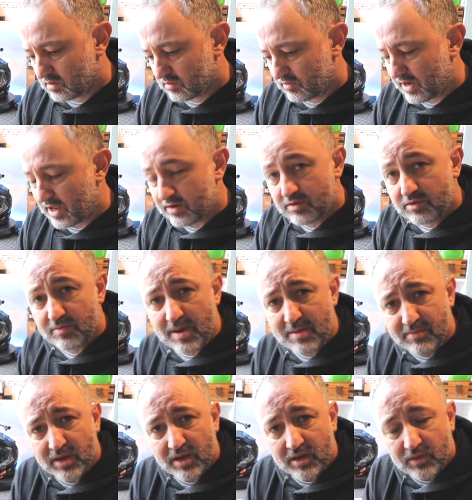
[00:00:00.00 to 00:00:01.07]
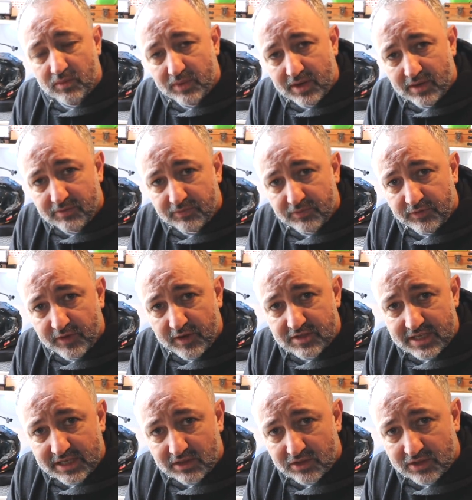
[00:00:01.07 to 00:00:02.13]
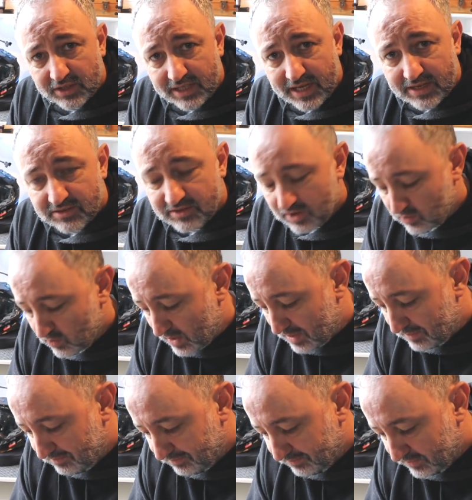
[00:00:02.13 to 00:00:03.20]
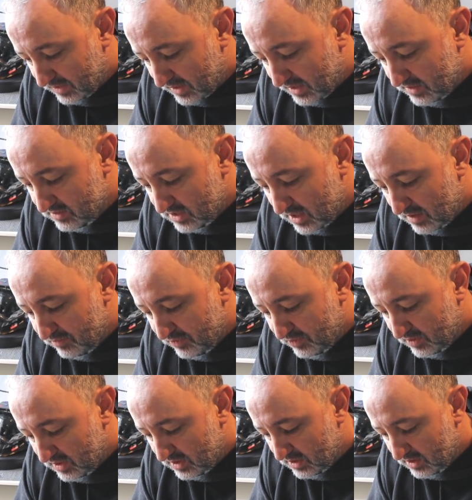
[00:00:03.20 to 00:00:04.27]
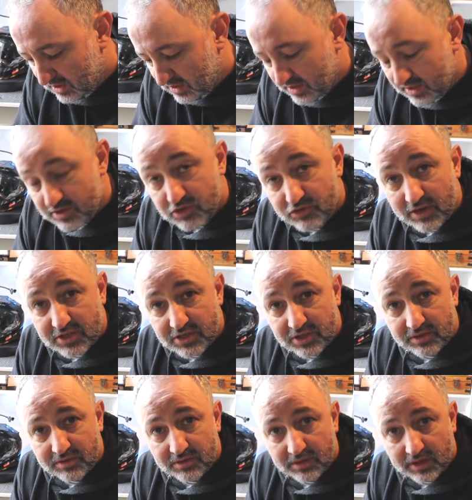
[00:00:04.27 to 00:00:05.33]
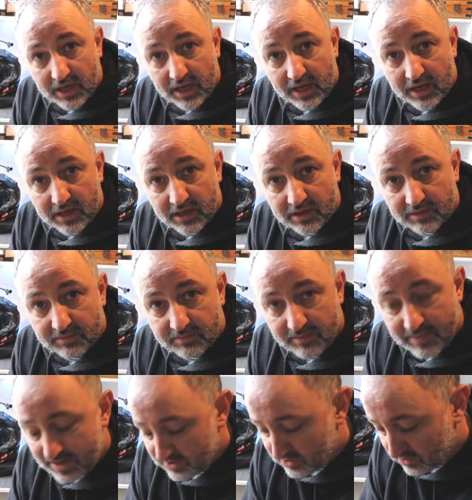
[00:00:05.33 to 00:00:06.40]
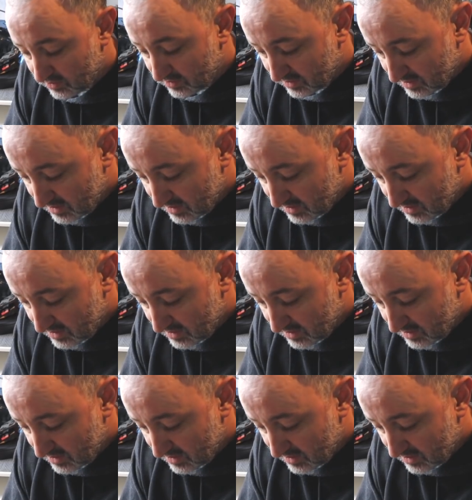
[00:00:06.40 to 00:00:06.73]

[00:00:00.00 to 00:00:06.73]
Now, do you remember when I first had a look at the XD1 and I was going through the instruction manual,